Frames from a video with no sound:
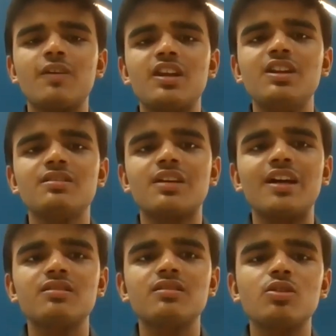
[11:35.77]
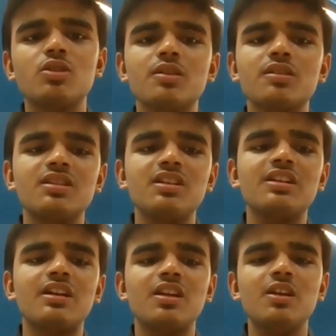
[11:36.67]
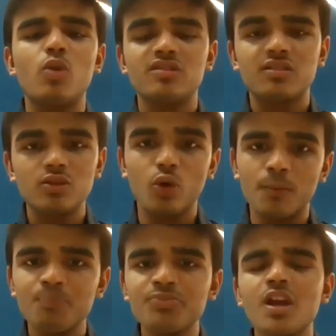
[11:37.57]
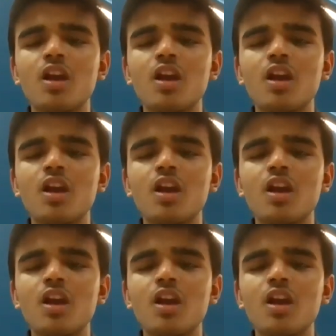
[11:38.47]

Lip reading: when he decides the university that he wants to go?